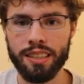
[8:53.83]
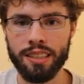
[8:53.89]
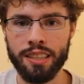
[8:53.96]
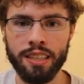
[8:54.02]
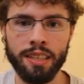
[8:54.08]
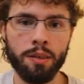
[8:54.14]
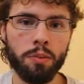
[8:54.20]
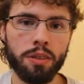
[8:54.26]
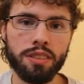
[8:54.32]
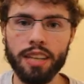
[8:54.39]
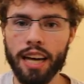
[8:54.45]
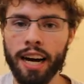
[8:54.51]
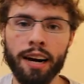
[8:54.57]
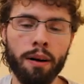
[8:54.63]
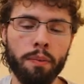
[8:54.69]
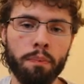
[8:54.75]
He was
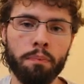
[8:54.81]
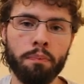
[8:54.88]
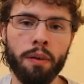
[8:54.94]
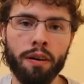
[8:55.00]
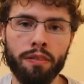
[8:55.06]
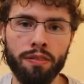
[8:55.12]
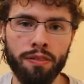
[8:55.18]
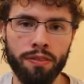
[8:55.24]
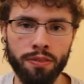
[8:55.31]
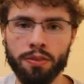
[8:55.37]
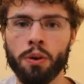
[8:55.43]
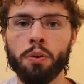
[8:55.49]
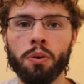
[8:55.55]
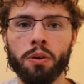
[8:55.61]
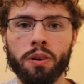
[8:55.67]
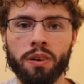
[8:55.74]
out
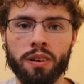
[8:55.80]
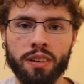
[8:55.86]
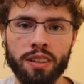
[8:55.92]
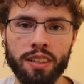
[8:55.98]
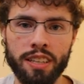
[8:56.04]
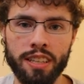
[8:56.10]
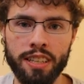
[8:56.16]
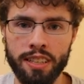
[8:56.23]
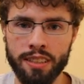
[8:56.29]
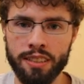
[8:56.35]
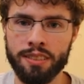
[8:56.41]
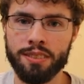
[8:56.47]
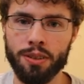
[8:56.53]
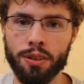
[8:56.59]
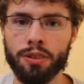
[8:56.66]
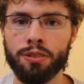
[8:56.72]
before he
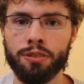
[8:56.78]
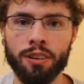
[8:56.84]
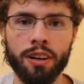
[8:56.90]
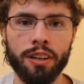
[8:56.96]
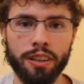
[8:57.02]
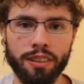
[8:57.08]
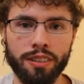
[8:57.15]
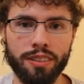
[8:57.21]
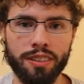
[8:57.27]
started running.